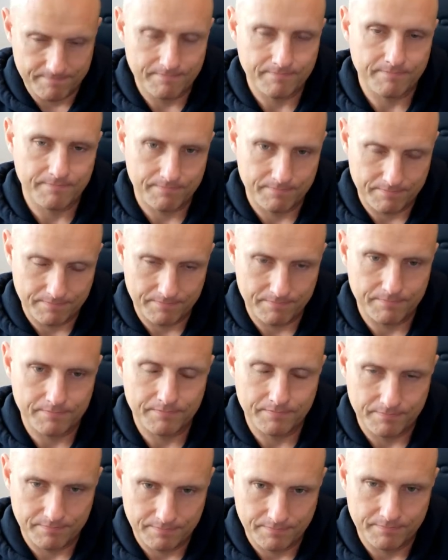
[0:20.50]

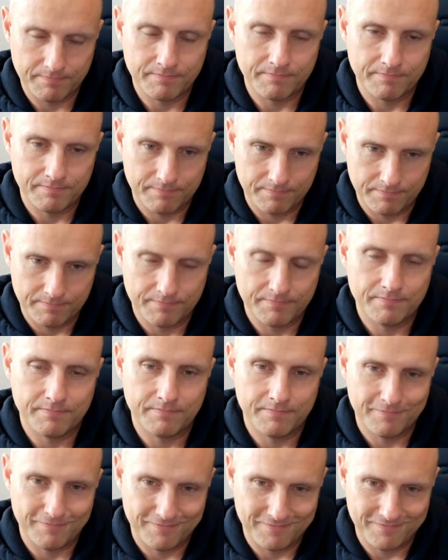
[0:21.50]

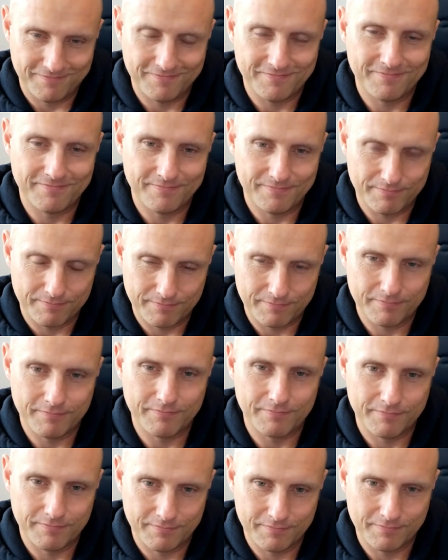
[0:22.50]

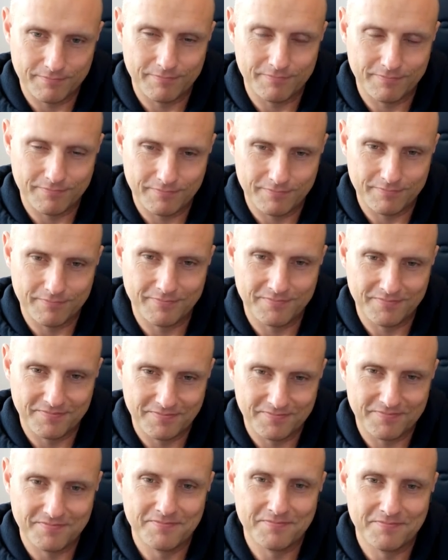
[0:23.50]

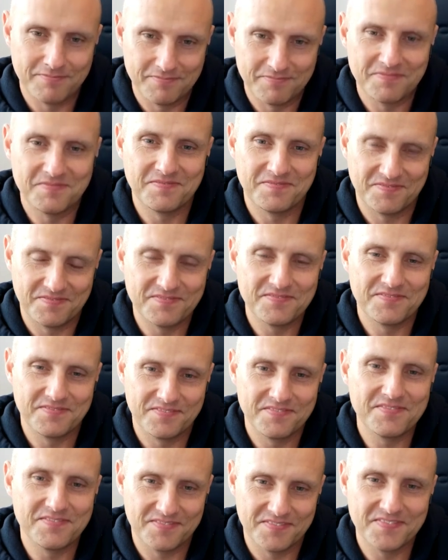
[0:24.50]

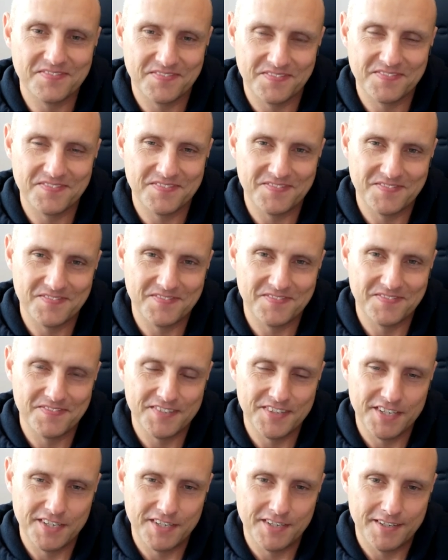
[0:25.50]

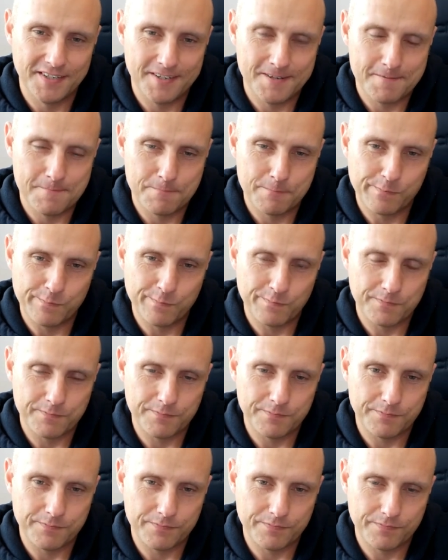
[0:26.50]

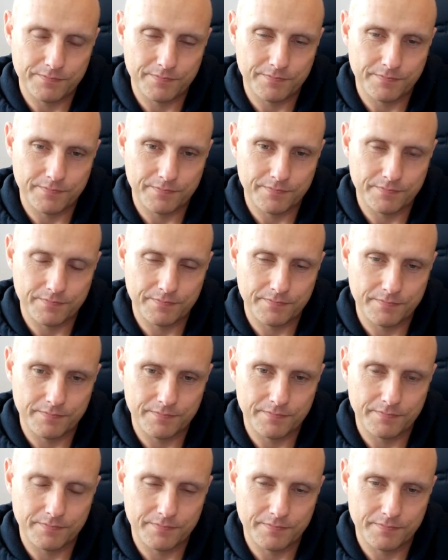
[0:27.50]
[no speech]